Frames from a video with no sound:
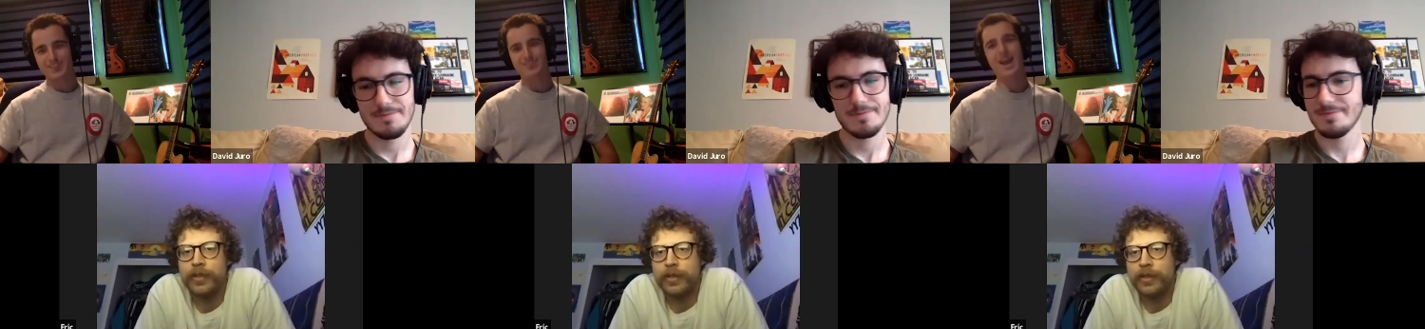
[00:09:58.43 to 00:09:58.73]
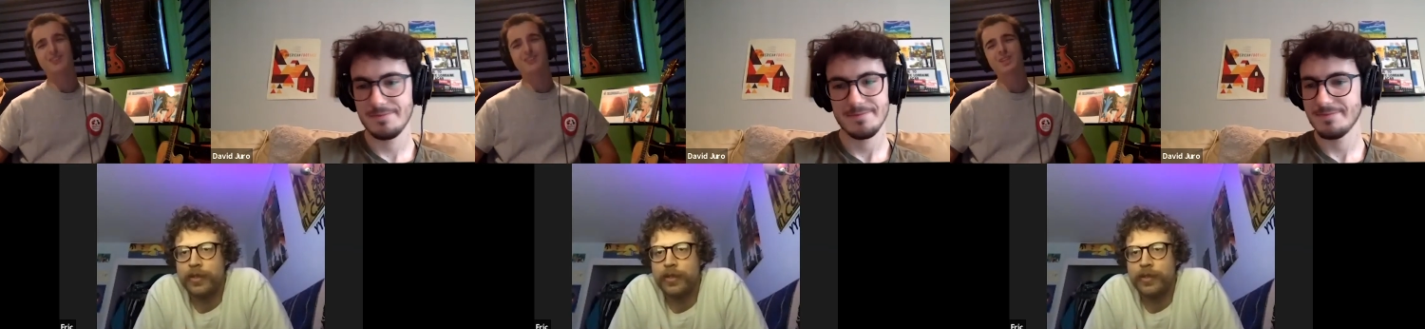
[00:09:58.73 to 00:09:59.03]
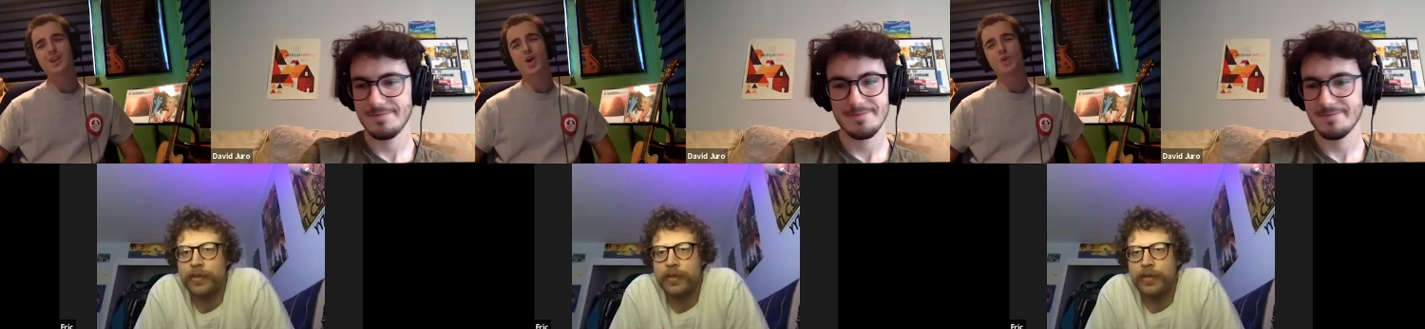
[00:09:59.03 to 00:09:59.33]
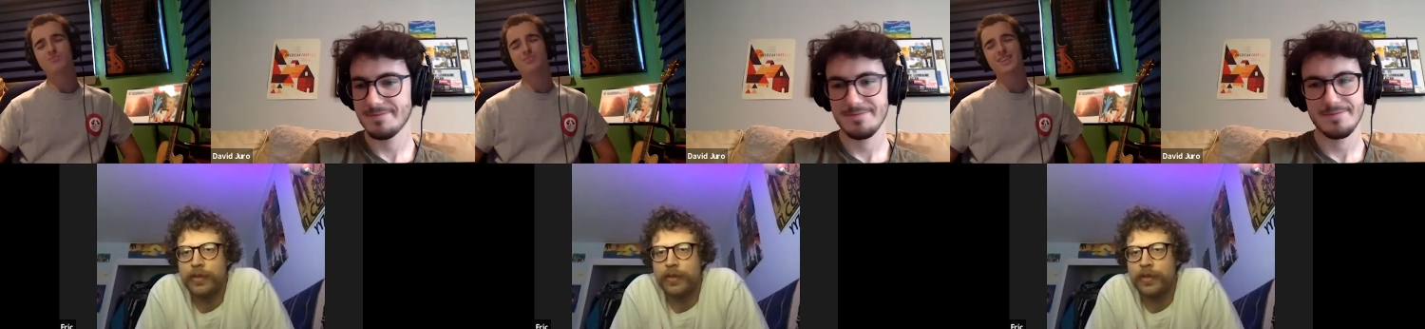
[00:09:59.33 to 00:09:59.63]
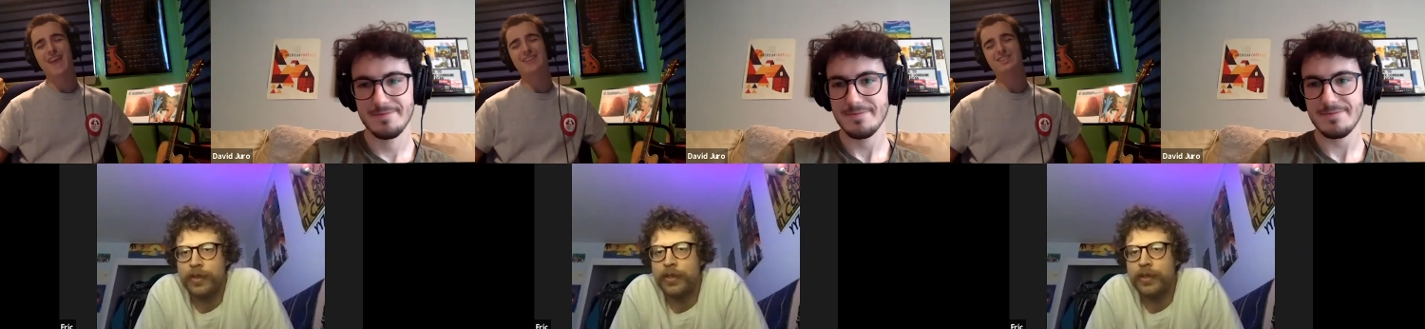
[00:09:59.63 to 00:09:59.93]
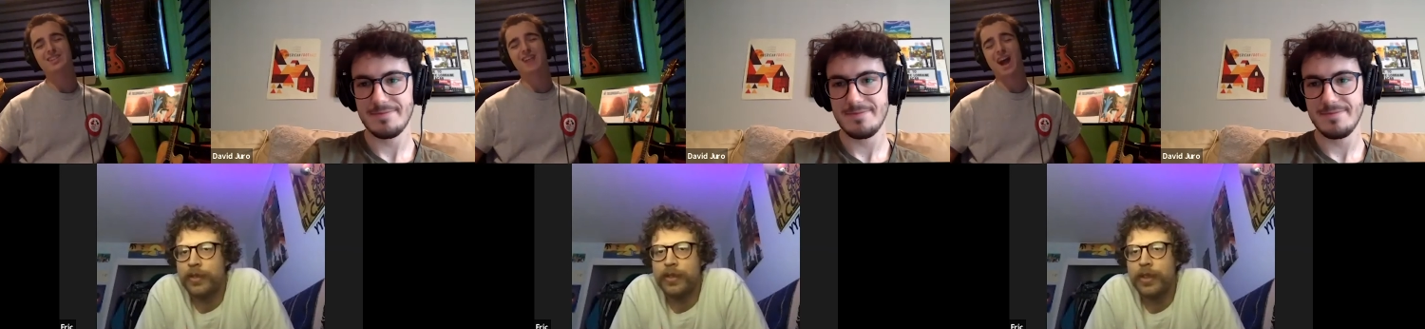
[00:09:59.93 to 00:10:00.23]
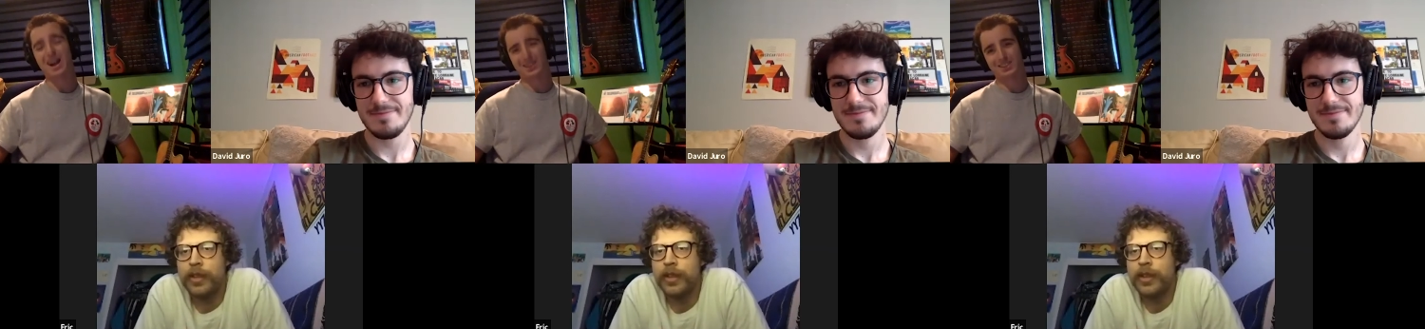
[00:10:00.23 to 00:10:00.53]
Speaker 1: That you know that
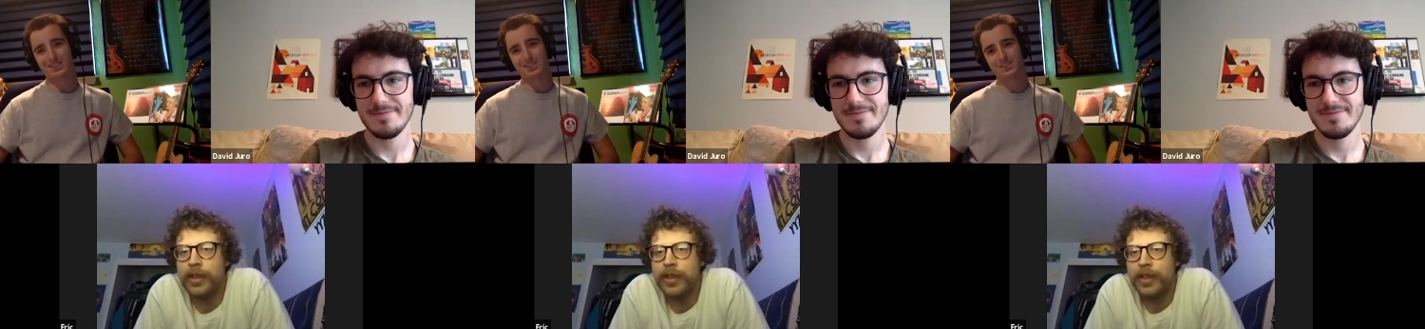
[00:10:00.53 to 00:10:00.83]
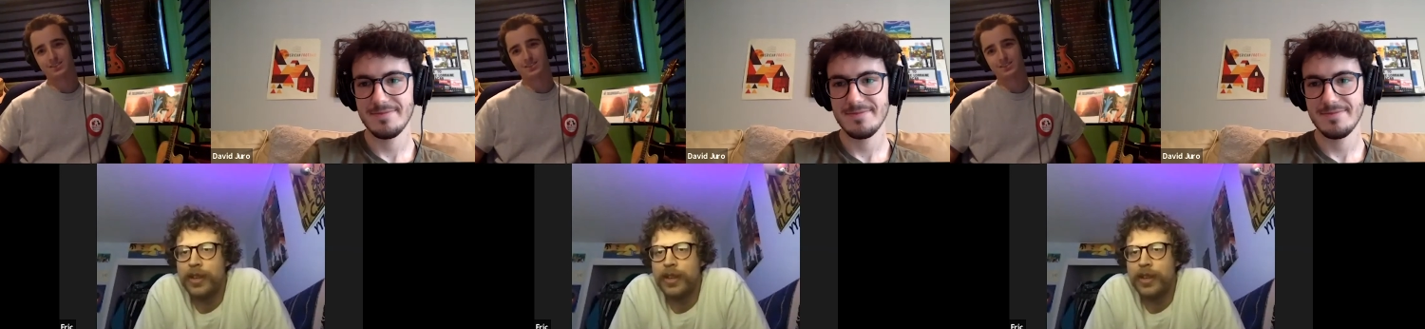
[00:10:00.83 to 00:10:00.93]
sucks.